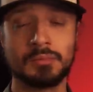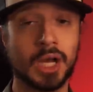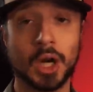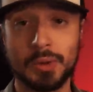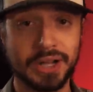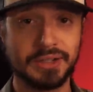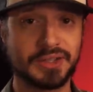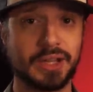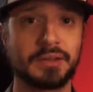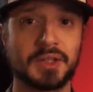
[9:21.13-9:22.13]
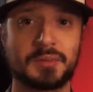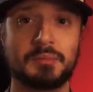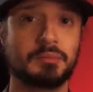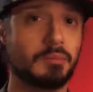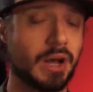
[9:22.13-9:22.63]
I already dislike this
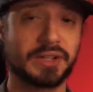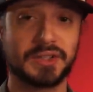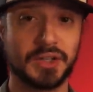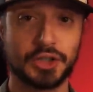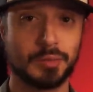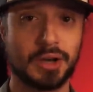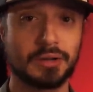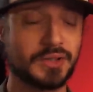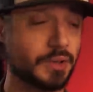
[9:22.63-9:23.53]
monetization model,